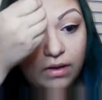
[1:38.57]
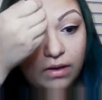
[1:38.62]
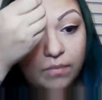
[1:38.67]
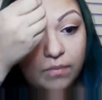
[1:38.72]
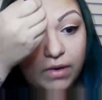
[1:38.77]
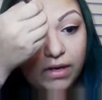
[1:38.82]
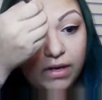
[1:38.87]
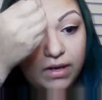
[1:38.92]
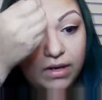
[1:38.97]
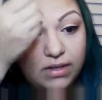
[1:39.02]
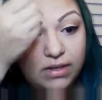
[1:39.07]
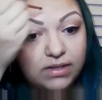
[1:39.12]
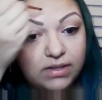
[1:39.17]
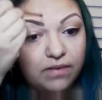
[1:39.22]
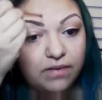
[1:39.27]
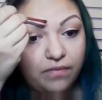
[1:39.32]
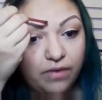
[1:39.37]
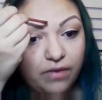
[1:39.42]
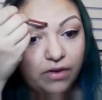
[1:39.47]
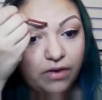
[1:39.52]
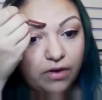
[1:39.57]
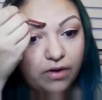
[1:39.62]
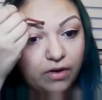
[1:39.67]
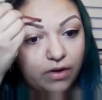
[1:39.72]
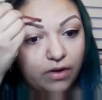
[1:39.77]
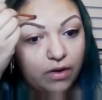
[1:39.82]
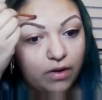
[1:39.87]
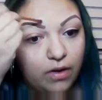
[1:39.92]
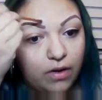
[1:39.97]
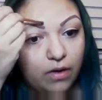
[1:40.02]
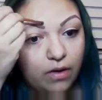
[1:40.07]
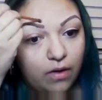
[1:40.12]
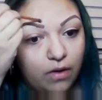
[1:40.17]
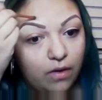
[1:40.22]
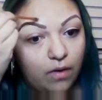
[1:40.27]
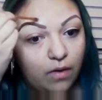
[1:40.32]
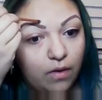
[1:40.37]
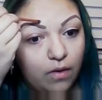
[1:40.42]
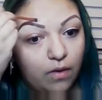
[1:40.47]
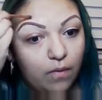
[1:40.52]
in my eyes, I figured,
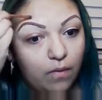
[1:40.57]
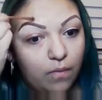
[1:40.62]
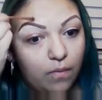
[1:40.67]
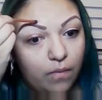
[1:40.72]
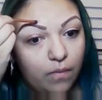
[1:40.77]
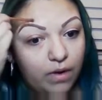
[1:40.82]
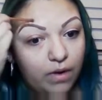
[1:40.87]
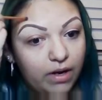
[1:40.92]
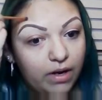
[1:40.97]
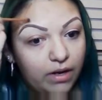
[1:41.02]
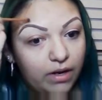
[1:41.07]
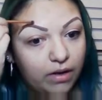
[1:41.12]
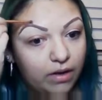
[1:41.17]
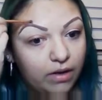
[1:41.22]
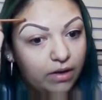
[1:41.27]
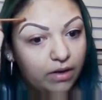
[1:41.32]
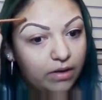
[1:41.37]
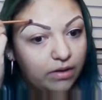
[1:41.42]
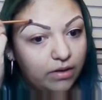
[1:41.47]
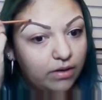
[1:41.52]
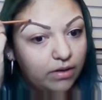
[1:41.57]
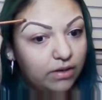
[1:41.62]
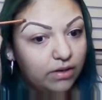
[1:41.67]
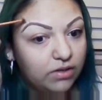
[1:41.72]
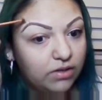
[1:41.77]
why not?